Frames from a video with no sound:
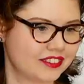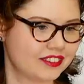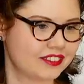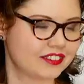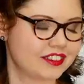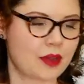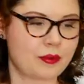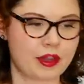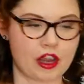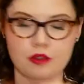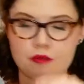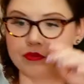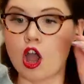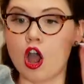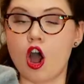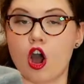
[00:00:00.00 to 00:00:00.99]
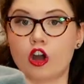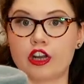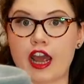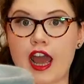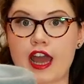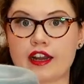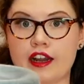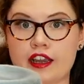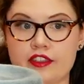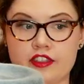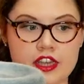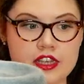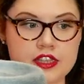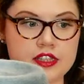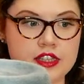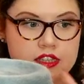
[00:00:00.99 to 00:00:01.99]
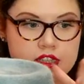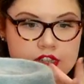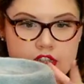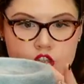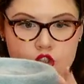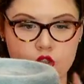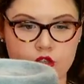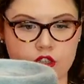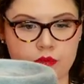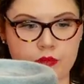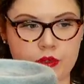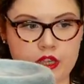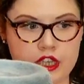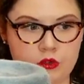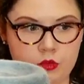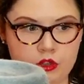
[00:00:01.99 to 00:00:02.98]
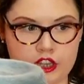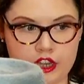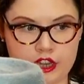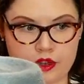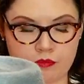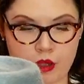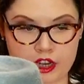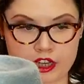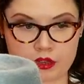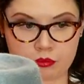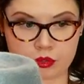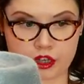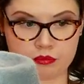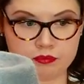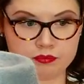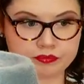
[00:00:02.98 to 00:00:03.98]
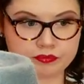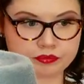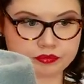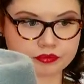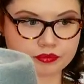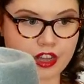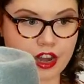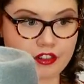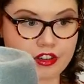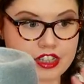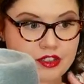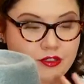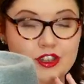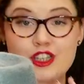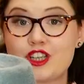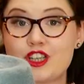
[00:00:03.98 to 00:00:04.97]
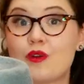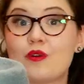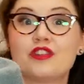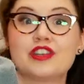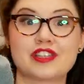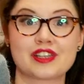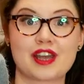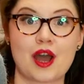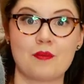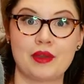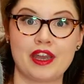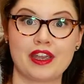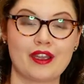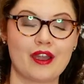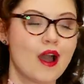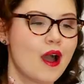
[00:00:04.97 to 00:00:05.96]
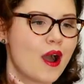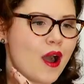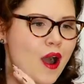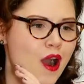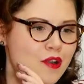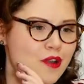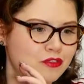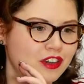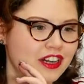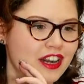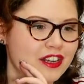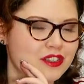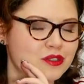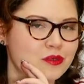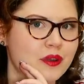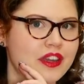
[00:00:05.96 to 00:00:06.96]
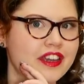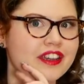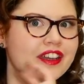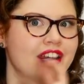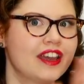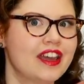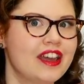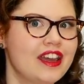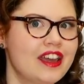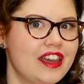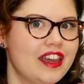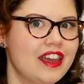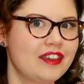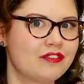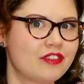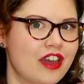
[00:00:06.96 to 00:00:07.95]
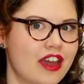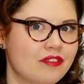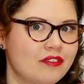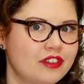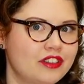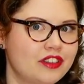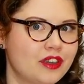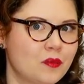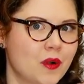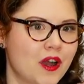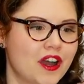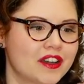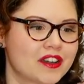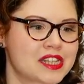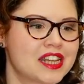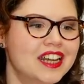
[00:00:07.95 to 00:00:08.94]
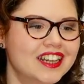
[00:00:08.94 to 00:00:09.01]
There we go. On a hat like this is a trilby with a bucket brim. There is a video on this coming, hopefully next week, if everything works.